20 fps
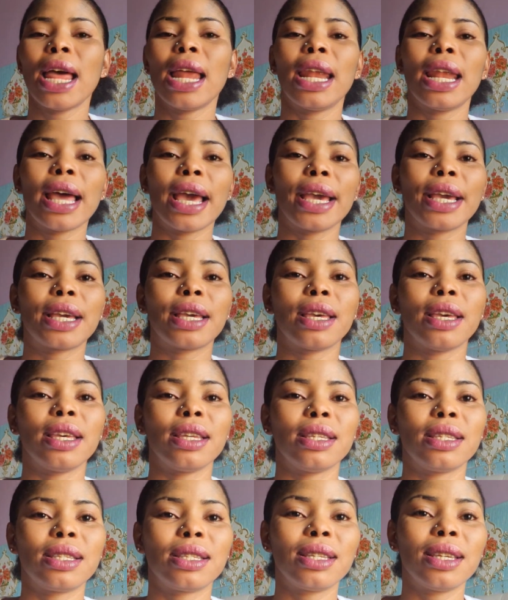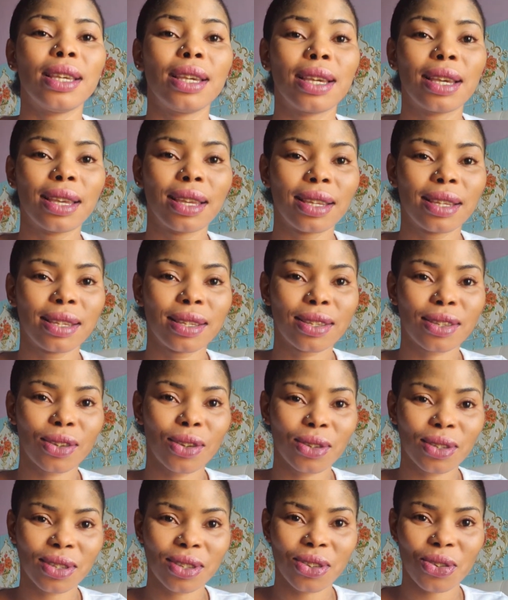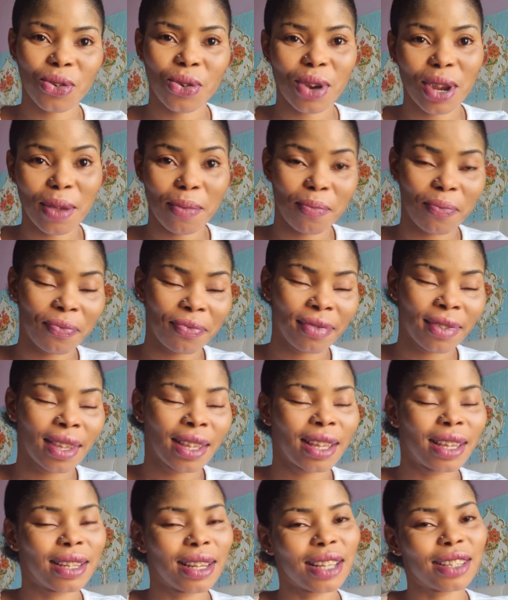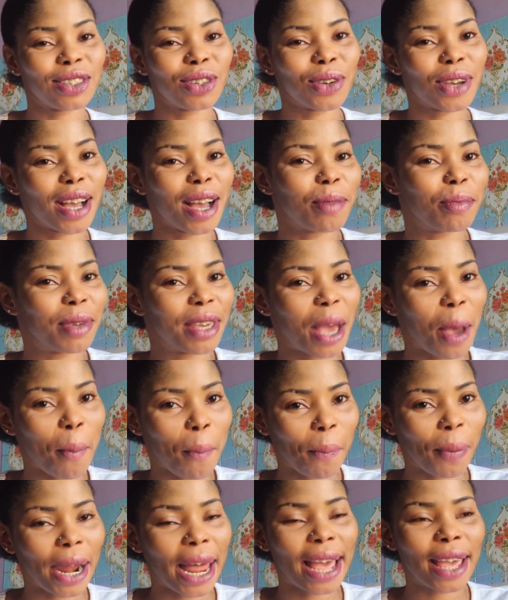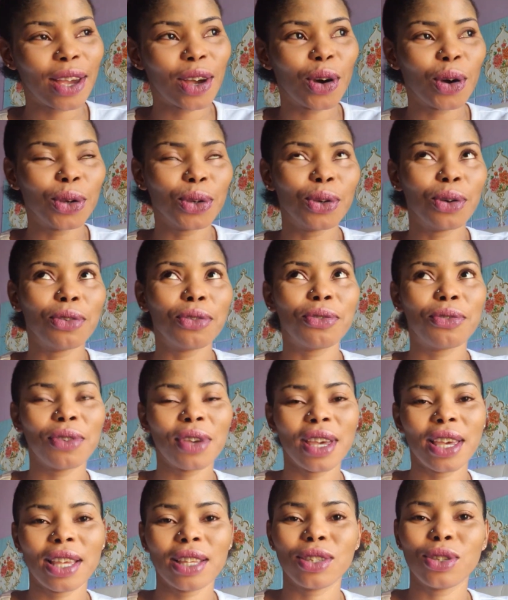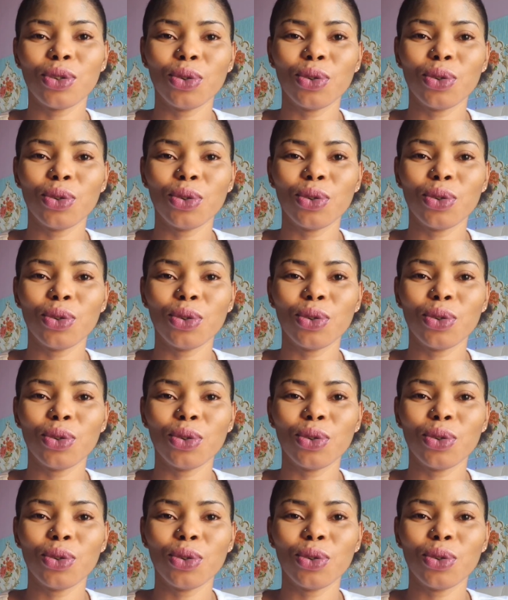Like stick sunscreen that you can be applying on your face.